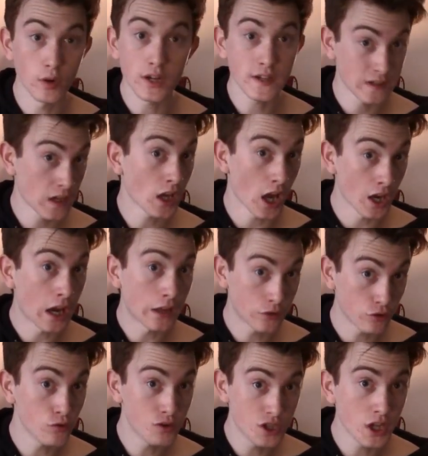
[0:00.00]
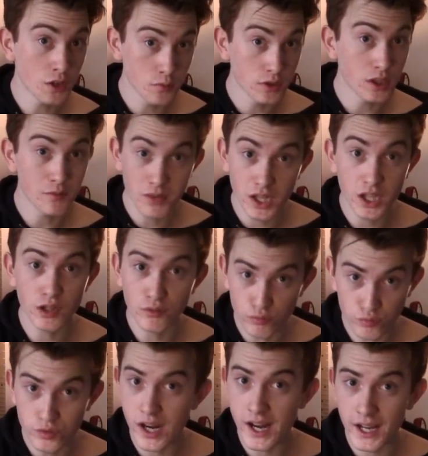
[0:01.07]
and I do genuinely
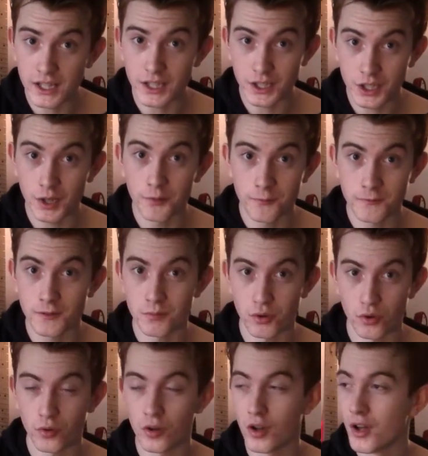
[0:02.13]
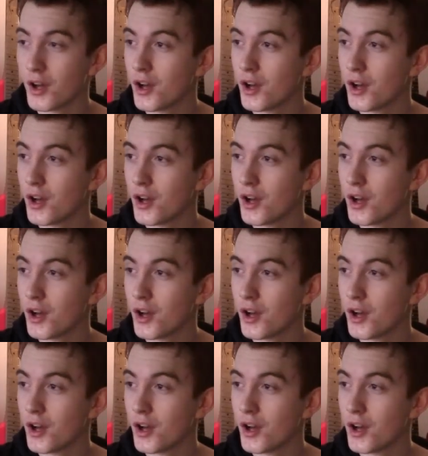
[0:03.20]
mean really comfortable,